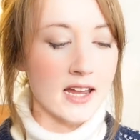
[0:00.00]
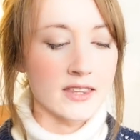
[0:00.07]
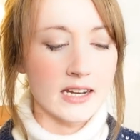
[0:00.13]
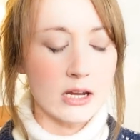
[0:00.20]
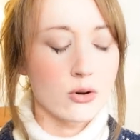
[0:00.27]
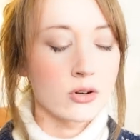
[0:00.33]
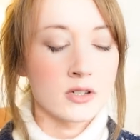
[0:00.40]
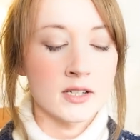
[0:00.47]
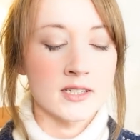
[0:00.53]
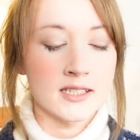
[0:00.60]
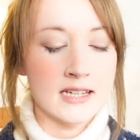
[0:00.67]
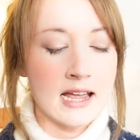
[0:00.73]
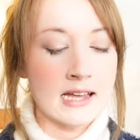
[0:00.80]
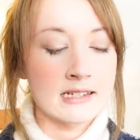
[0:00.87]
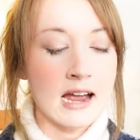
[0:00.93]
that I couldn't
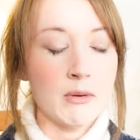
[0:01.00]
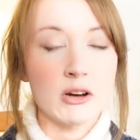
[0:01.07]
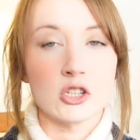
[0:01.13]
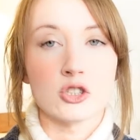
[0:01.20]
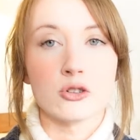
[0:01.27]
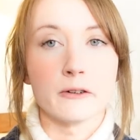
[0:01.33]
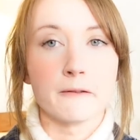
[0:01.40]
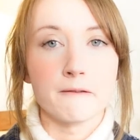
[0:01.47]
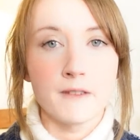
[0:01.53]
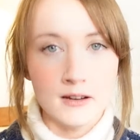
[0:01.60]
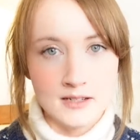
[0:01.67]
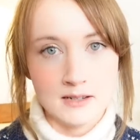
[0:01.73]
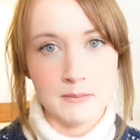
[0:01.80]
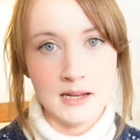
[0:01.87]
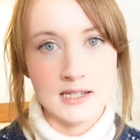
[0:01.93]
understand how I so
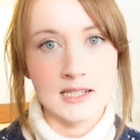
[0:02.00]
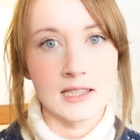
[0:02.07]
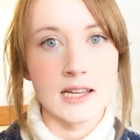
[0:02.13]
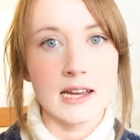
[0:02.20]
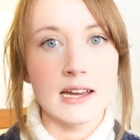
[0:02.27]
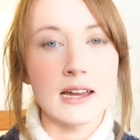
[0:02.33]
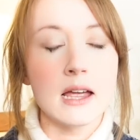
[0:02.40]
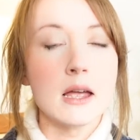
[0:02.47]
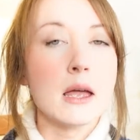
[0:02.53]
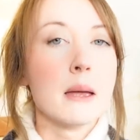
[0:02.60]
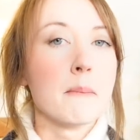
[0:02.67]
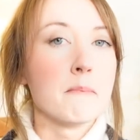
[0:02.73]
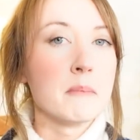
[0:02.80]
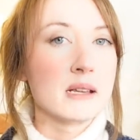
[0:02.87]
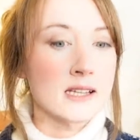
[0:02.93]
fundamentally
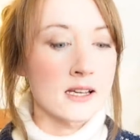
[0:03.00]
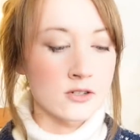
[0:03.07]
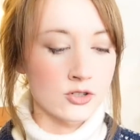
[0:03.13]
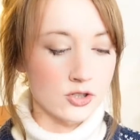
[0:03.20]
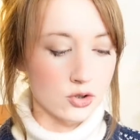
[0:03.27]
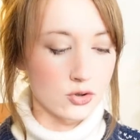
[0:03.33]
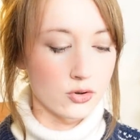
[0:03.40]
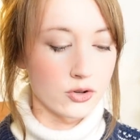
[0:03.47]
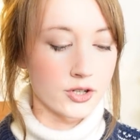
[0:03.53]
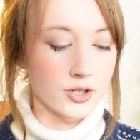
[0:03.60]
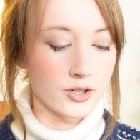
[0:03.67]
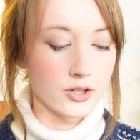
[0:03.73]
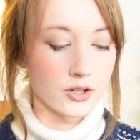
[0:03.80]
misunderstood